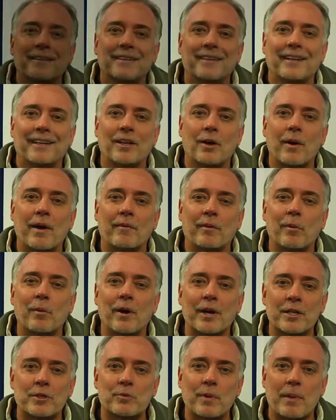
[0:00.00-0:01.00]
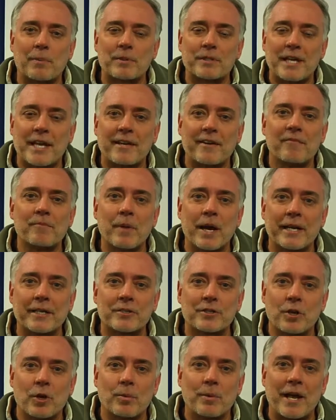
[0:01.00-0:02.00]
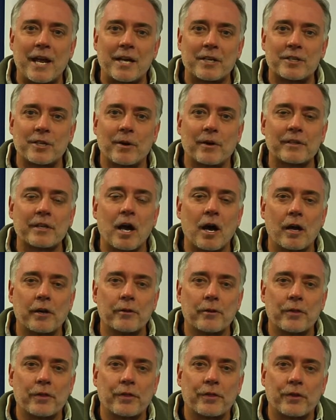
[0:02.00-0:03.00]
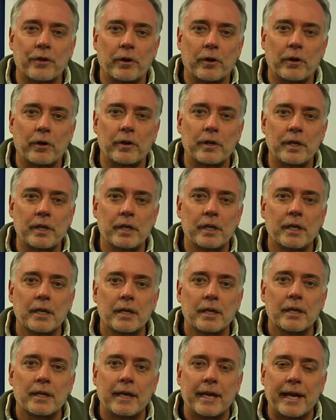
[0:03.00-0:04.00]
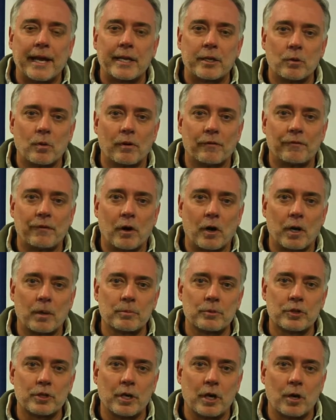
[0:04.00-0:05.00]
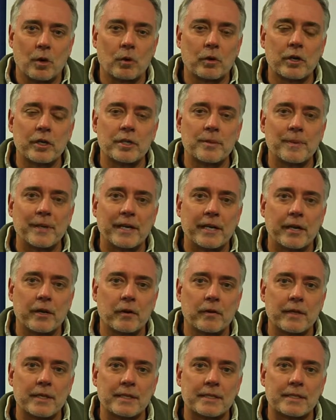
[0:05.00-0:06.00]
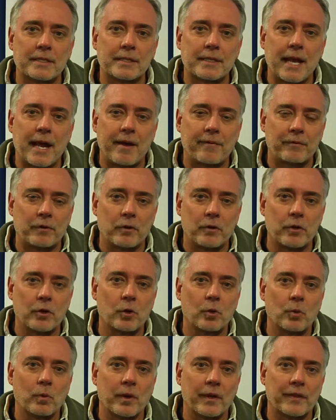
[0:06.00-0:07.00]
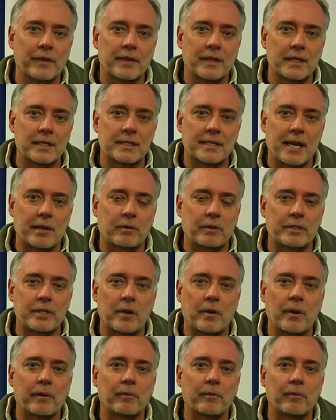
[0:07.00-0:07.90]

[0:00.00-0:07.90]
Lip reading: Hello everyone, it's Representative Mike Tobash here at the 103rd Annual Farm Show. Good to be here this afternoon with Secretary